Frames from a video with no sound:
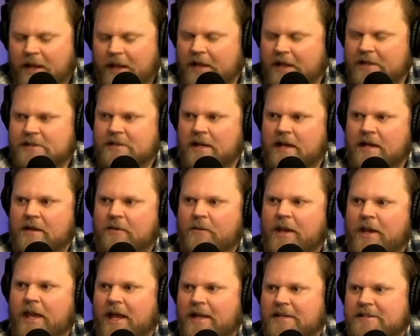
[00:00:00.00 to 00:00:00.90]
how say many, we
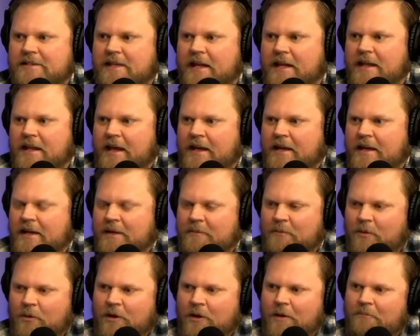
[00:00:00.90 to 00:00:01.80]
can't many, say that
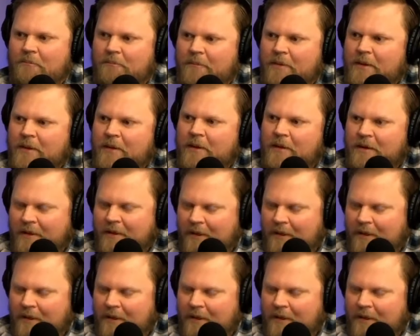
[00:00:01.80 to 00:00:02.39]
anymore. How many people?